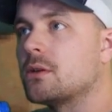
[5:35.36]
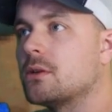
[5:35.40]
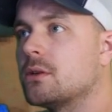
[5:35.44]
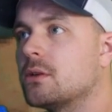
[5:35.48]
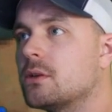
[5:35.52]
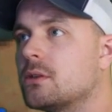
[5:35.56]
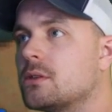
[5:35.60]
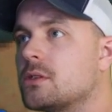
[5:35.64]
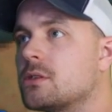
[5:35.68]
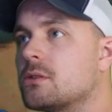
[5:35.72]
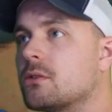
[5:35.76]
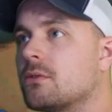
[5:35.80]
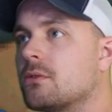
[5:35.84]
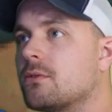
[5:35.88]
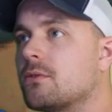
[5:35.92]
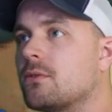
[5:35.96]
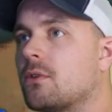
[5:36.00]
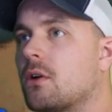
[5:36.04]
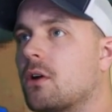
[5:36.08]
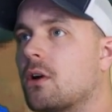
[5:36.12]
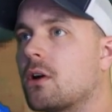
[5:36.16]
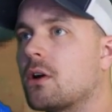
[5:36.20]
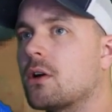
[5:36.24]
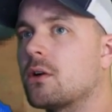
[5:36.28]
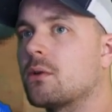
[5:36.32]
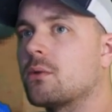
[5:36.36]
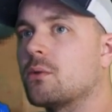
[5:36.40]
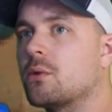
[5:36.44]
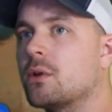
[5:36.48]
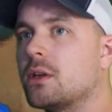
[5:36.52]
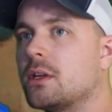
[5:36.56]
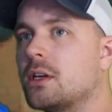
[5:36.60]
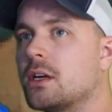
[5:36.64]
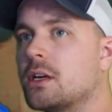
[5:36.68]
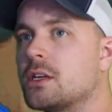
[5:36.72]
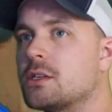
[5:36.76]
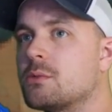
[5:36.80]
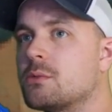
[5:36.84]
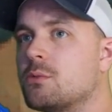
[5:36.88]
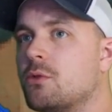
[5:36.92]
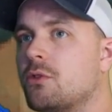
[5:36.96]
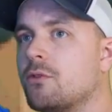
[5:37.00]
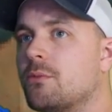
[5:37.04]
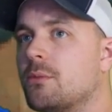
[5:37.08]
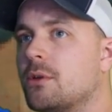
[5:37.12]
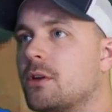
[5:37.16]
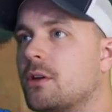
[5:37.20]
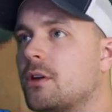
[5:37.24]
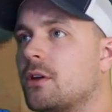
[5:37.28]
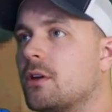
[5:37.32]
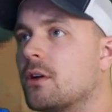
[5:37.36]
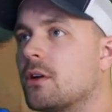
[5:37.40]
Good so far, really nice movement